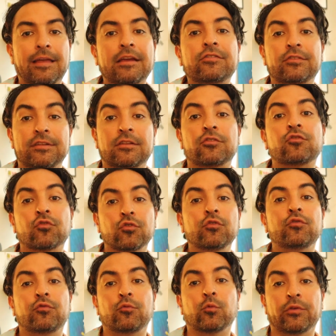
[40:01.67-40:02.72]
actually the
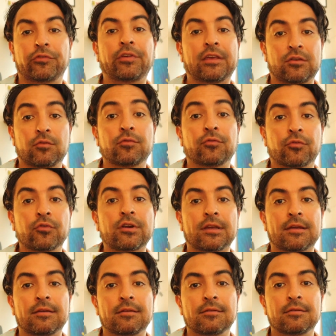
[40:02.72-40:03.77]
truth will set you free,